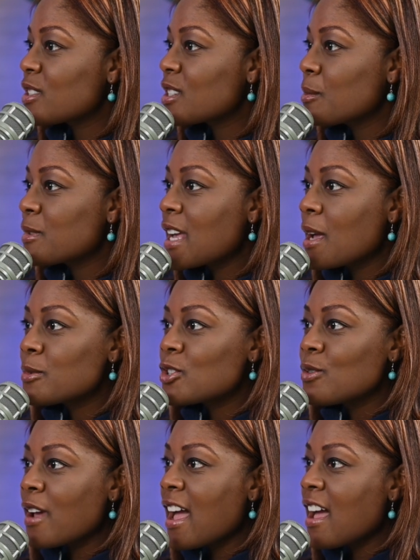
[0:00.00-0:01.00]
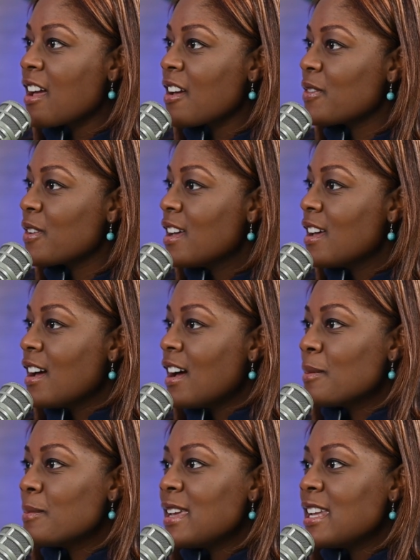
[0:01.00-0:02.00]
Sometimes you have
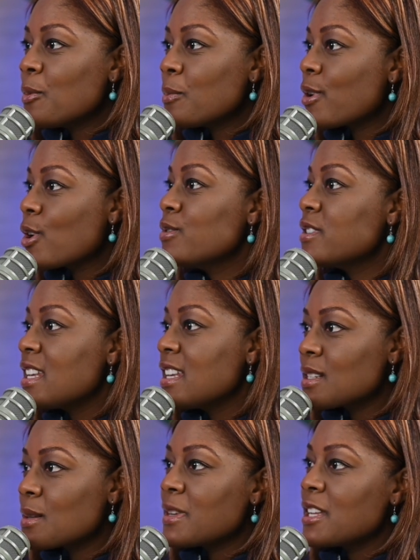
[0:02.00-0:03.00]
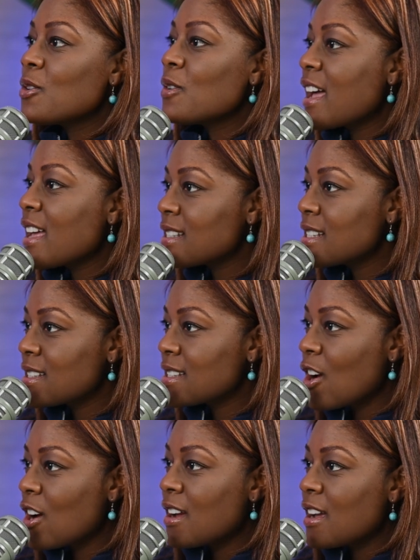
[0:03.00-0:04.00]
amino acids,
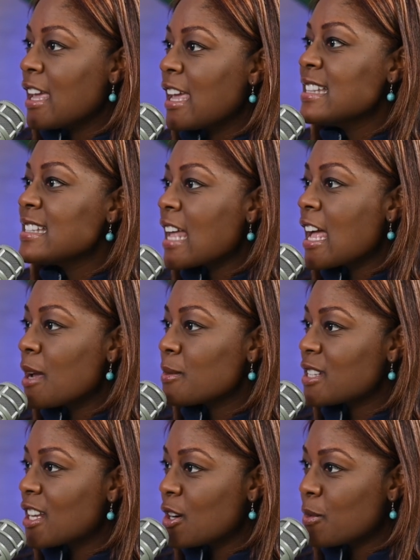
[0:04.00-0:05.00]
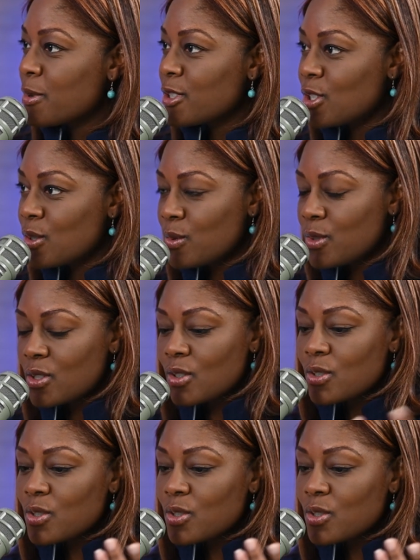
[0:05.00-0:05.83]
enzymes that are produced.